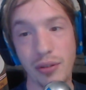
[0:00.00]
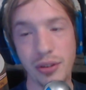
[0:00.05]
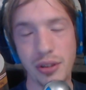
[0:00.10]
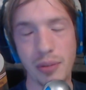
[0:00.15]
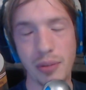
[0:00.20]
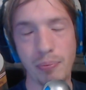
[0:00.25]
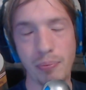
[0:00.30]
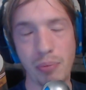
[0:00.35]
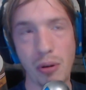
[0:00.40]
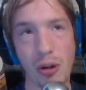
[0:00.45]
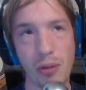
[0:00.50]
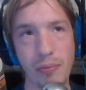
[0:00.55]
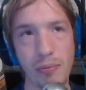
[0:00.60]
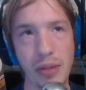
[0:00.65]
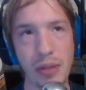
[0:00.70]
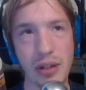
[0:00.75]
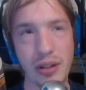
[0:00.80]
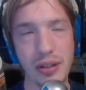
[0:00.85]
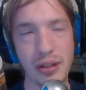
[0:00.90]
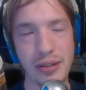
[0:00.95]

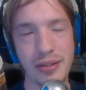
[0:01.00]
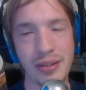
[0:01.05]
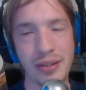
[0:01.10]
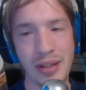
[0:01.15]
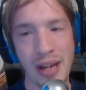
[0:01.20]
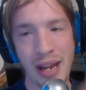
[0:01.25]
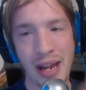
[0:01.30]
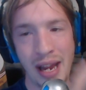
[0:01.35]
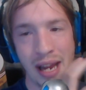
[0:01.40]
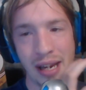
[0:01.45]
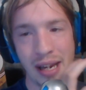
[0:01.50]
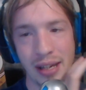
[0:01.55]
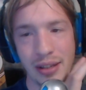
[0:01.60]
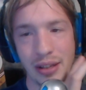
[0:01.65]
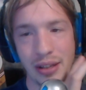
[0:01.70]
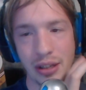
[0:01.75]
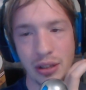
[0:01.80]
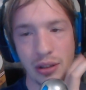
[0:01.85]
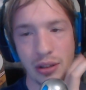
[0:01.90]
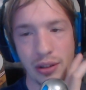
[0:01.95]
apartment,
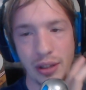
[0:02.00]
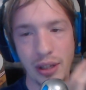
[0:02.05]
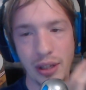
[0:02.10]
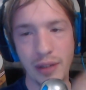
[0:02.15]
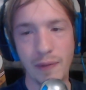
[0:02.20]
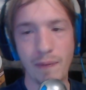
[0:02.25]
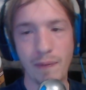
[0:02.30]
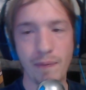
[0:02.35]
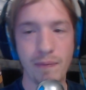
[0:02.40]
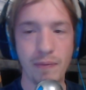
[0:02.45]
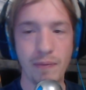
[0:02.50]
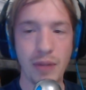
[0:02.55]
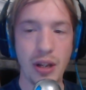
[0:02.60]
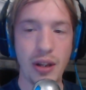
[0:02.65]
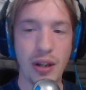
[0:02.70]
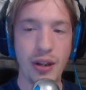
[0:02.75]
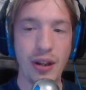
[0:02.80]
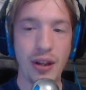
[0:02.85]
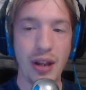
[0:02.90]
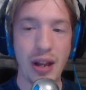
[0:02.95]
technically,
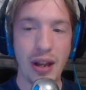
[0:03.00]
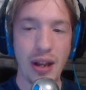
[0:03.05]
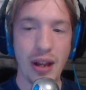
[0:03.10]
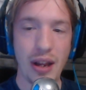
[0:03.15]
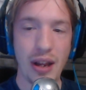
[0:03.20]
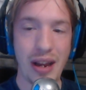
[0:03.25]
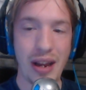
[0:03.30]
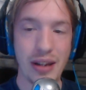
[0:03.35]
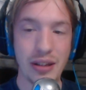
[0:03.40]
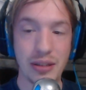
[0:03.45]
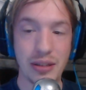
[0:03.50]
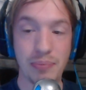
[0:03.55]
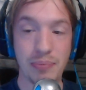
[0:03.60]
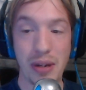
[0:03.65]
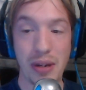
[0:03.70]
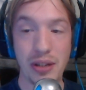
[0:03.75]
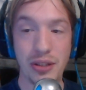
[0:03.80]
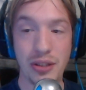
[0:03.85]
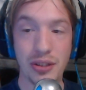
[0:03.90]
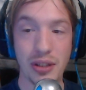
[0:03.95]
and is
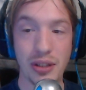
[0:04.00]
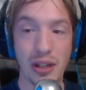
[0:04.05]
basically